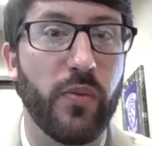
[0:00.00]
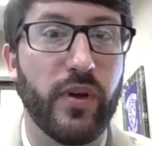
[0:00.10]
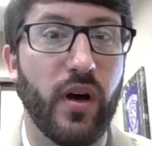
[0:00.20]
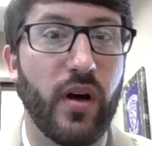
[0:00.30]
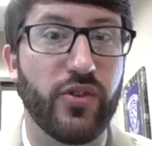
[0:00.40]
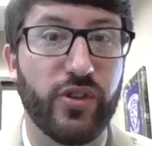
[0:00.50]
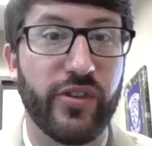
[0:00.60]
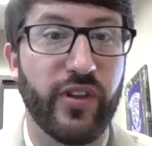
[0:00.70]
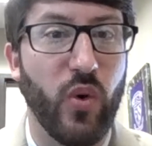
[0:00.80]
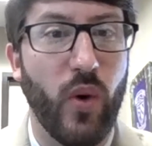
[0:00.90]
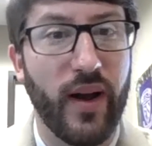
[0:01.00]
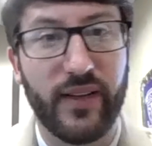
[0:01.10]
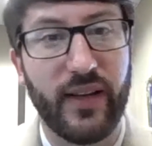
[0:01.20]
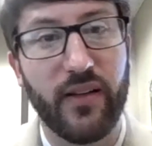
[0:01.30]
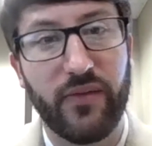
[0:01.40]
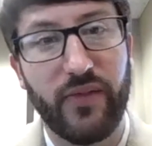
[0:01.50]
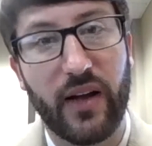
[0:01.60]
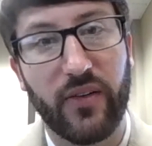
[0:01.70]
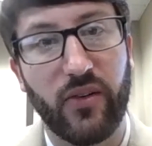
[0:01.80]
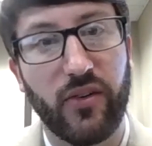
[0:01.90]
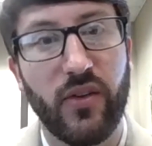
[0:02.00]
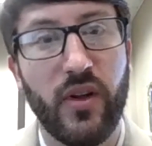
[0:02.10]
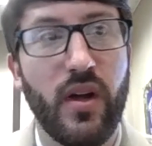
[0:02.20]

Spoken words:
beyond just the quantitative factors.